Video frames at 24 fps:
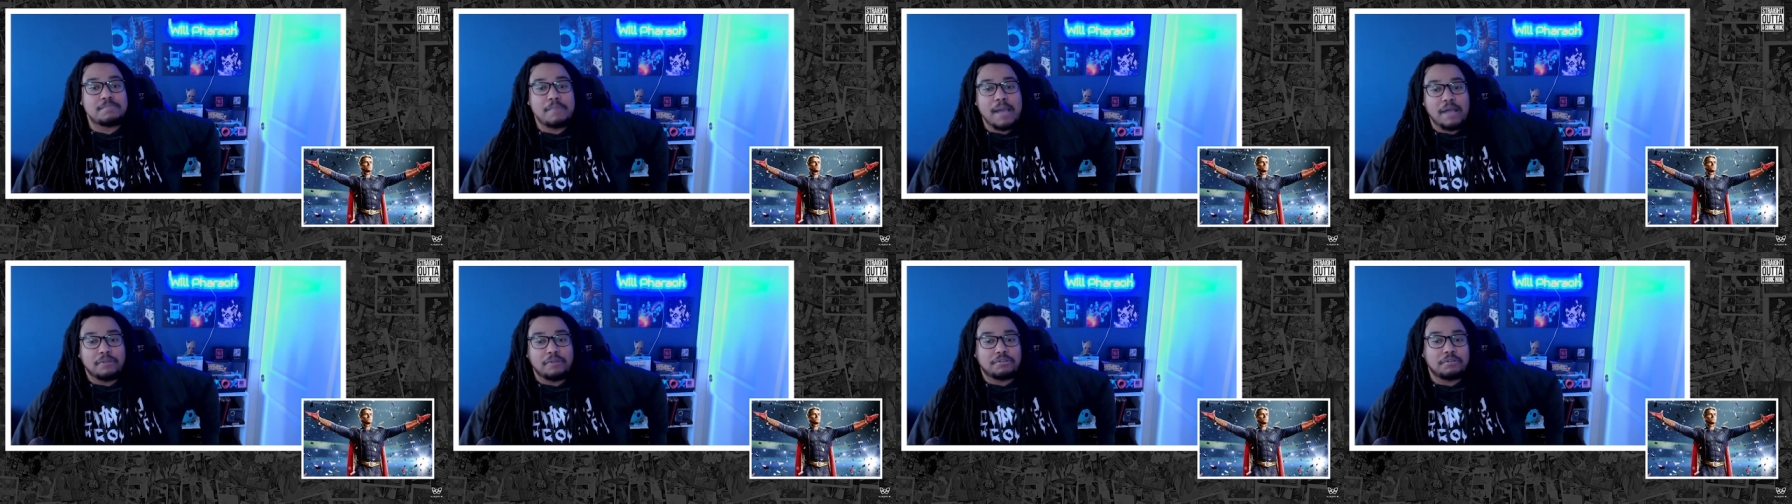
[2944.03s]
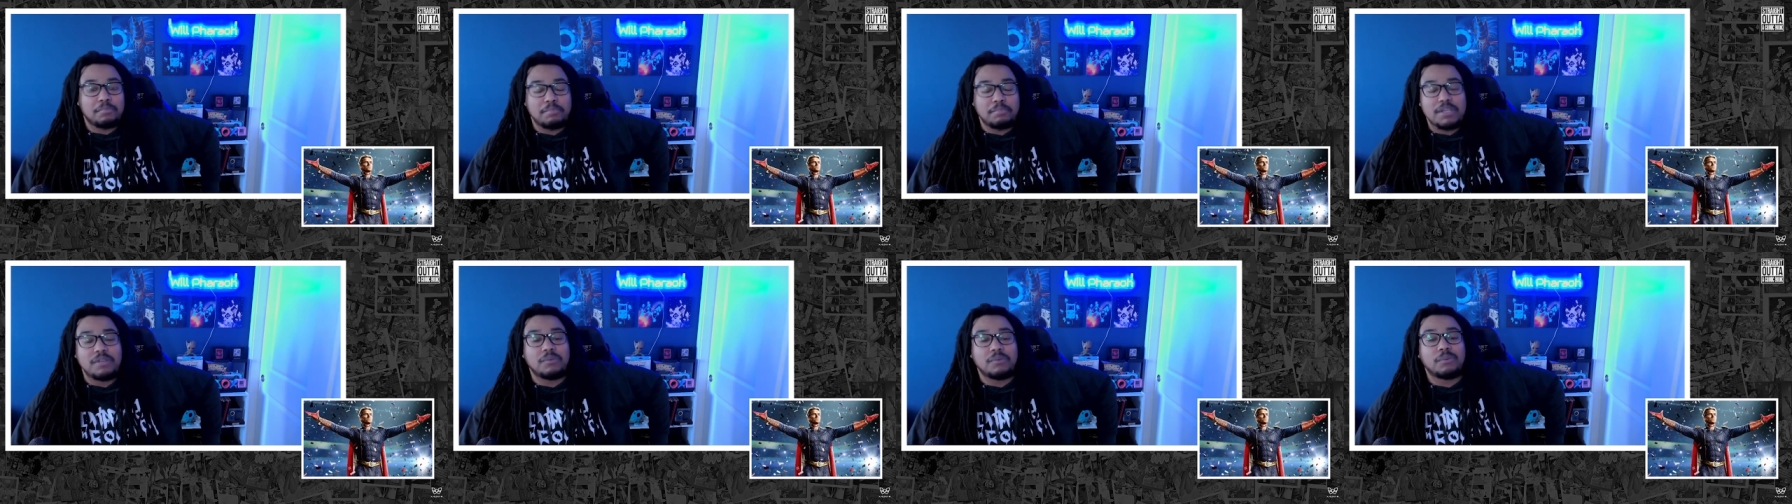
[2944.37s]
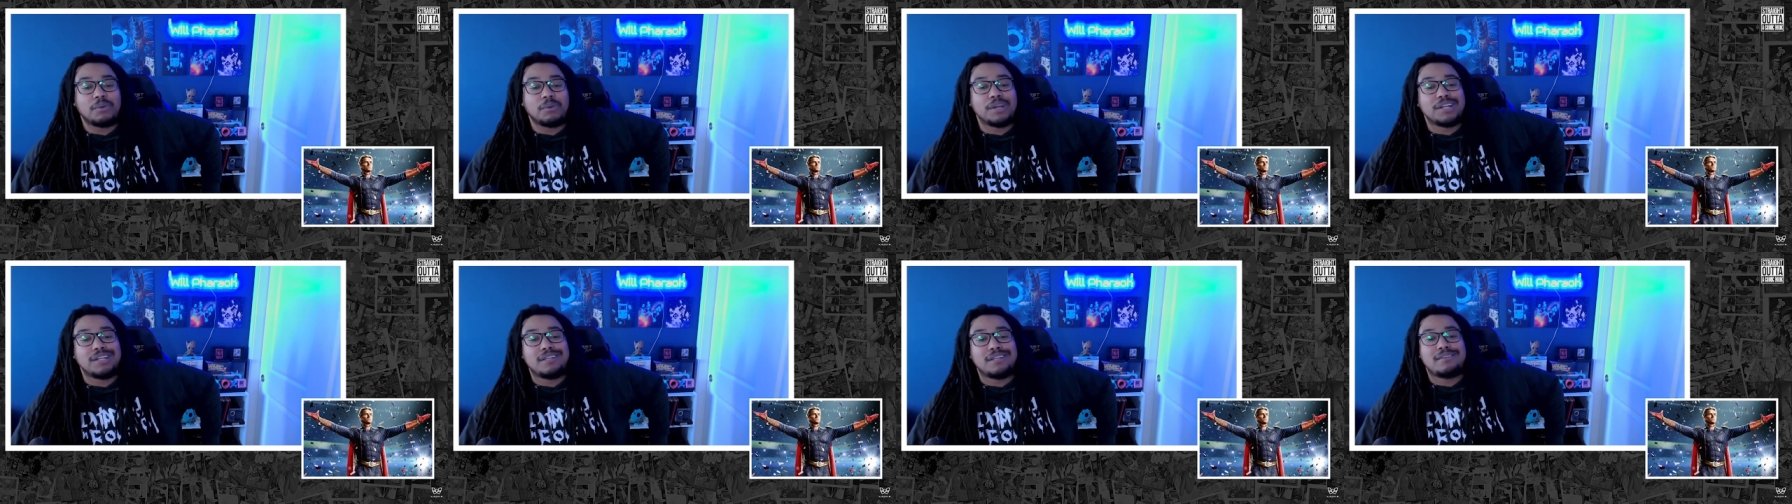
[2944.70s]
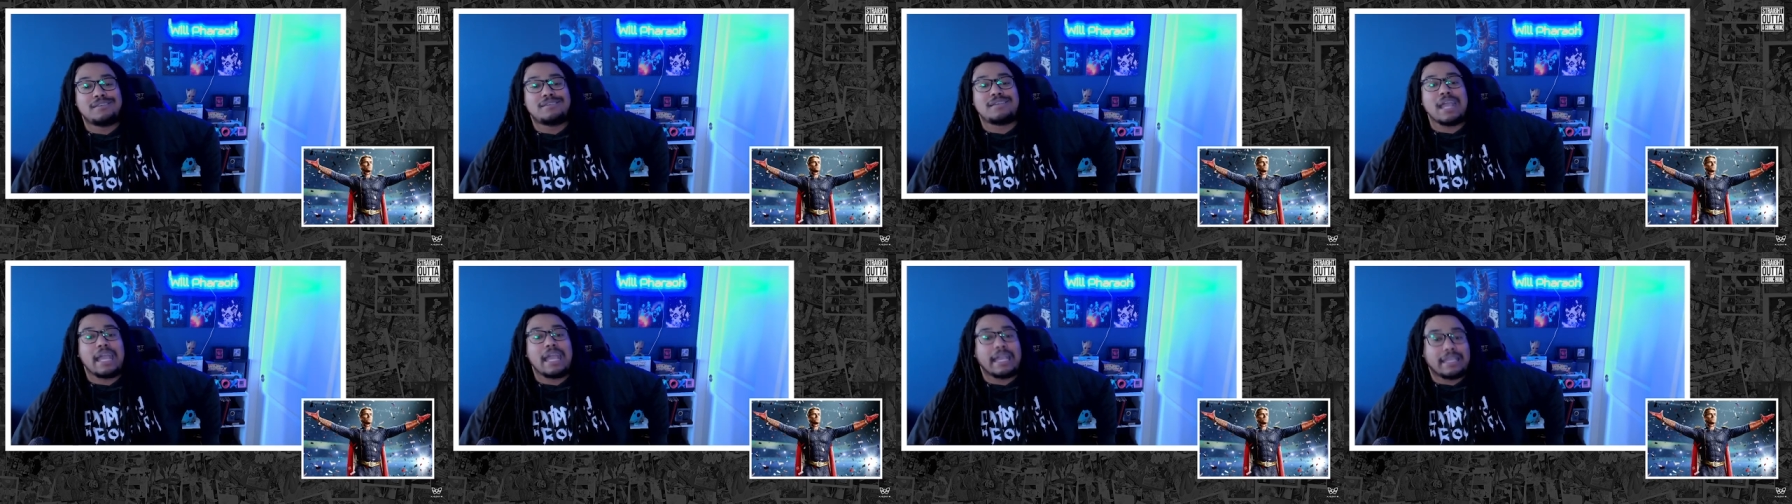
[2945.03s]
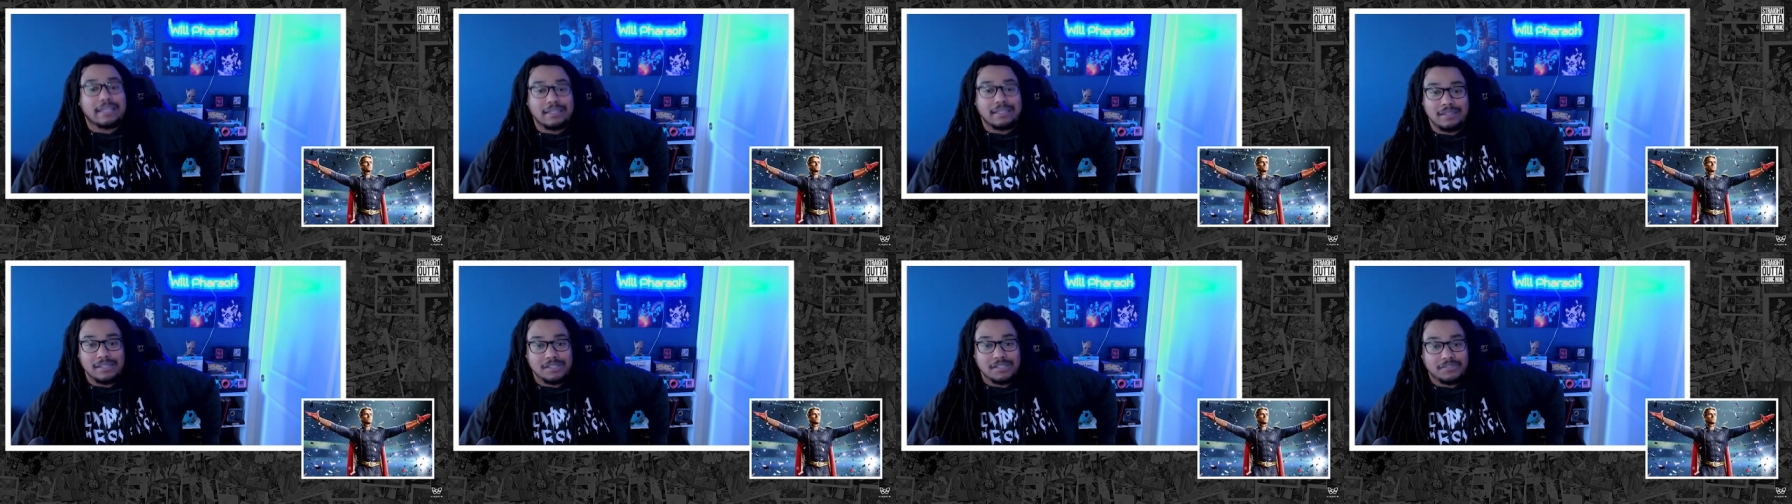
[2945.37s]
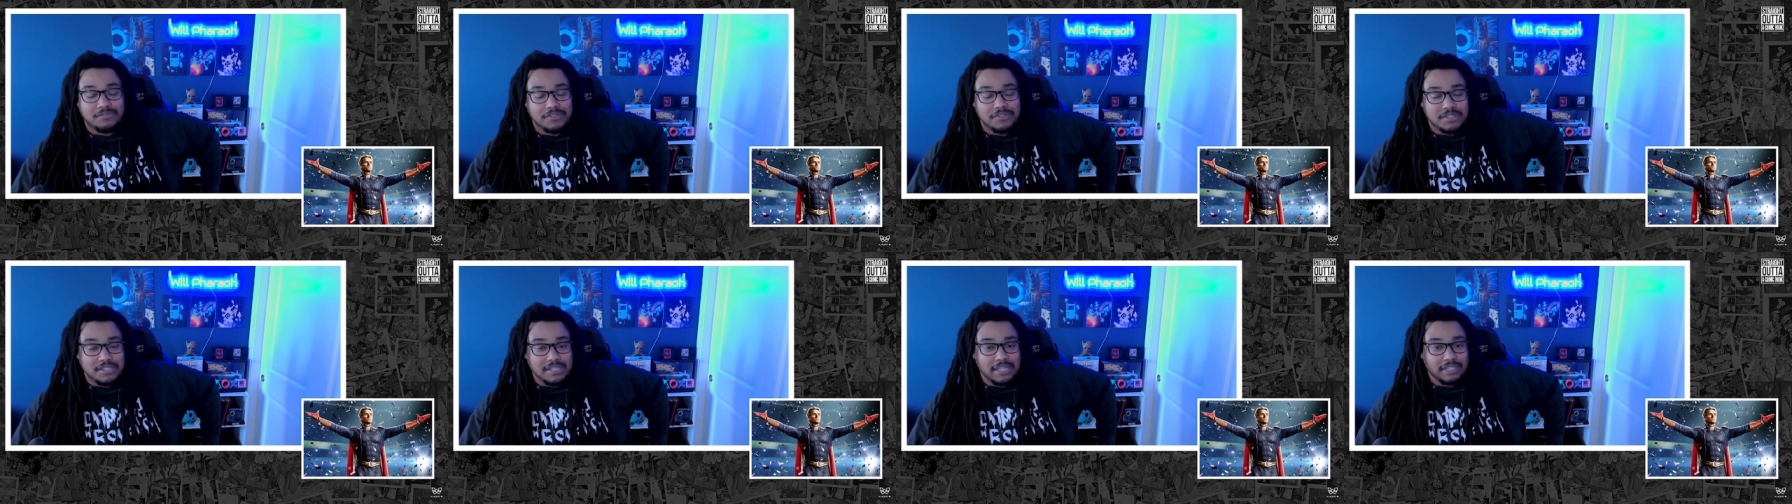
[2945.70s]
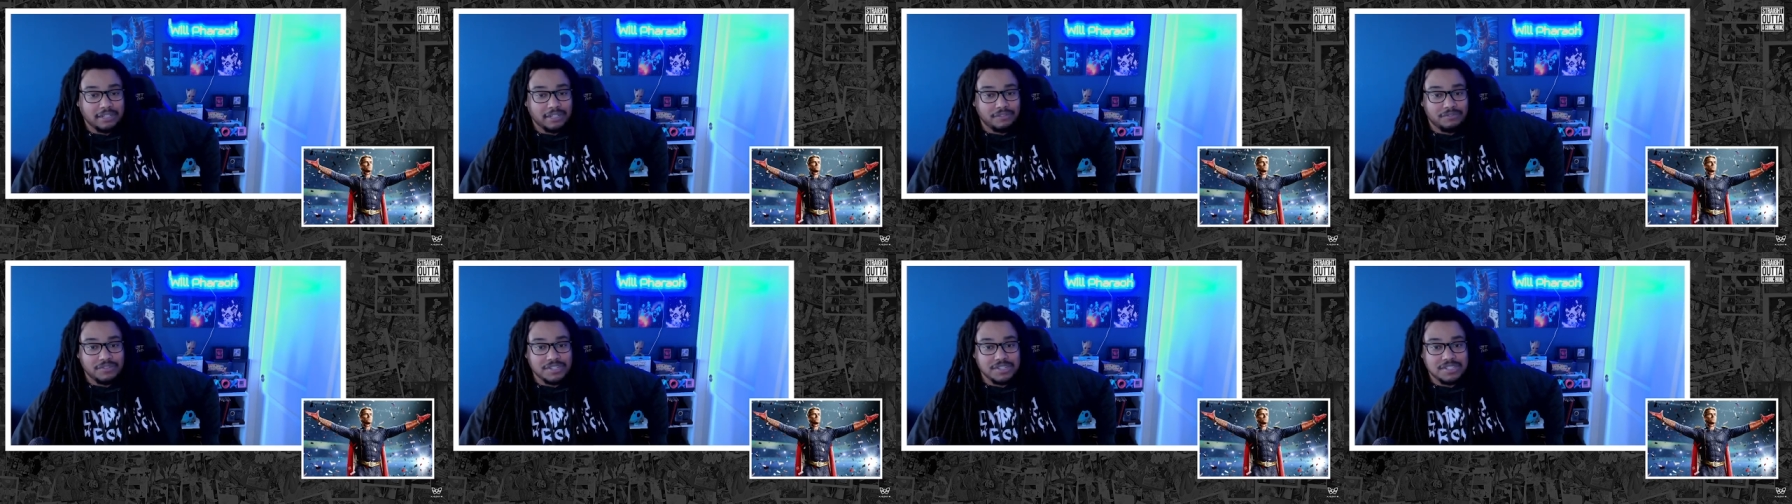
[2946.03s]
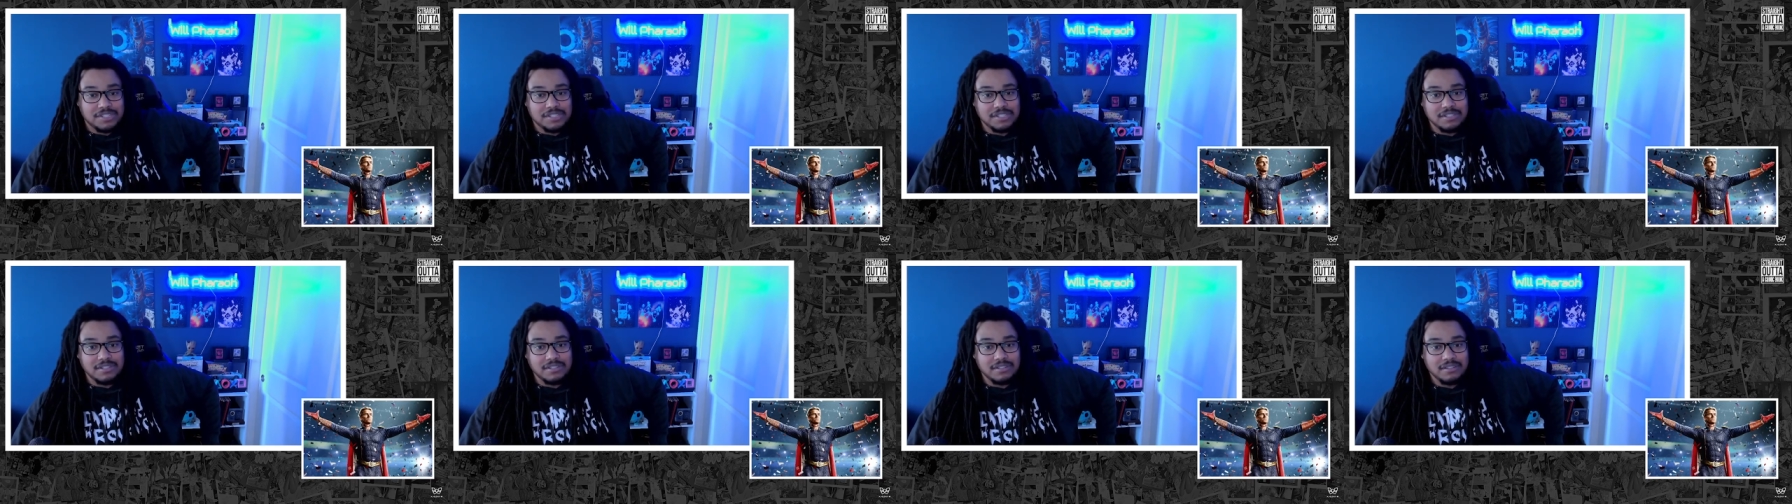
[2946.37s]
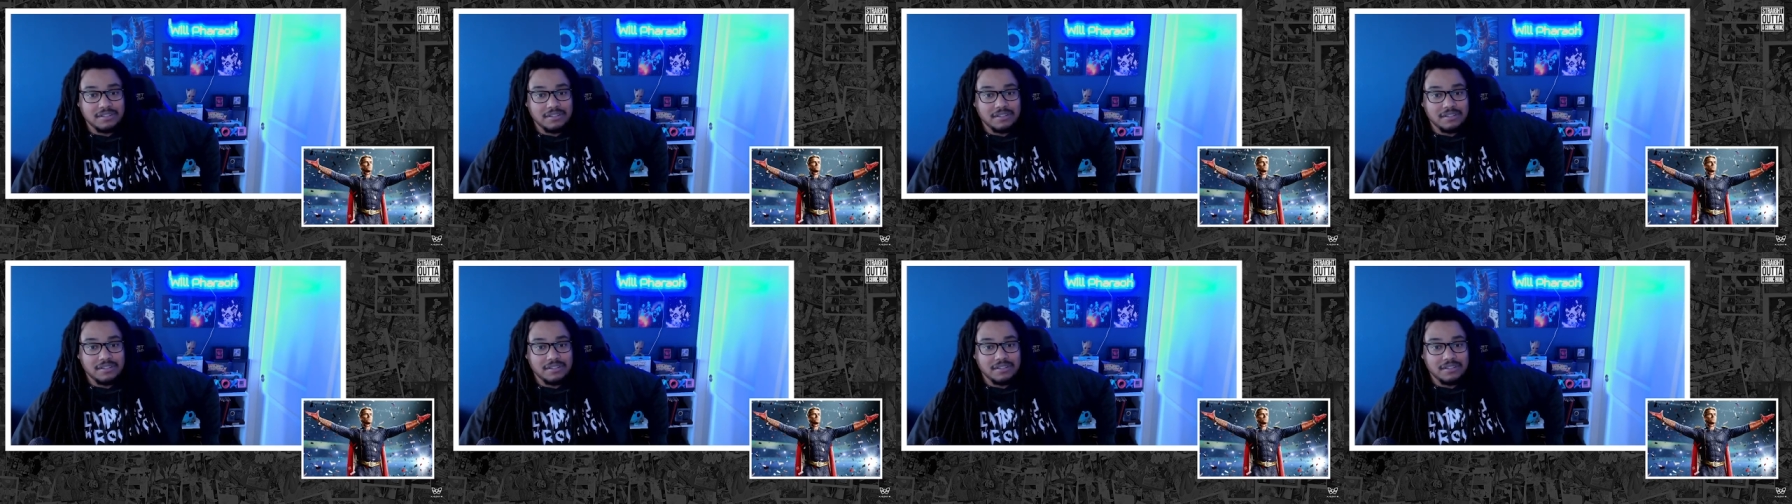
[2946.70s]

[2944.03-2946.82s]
about to be ridiculous for television.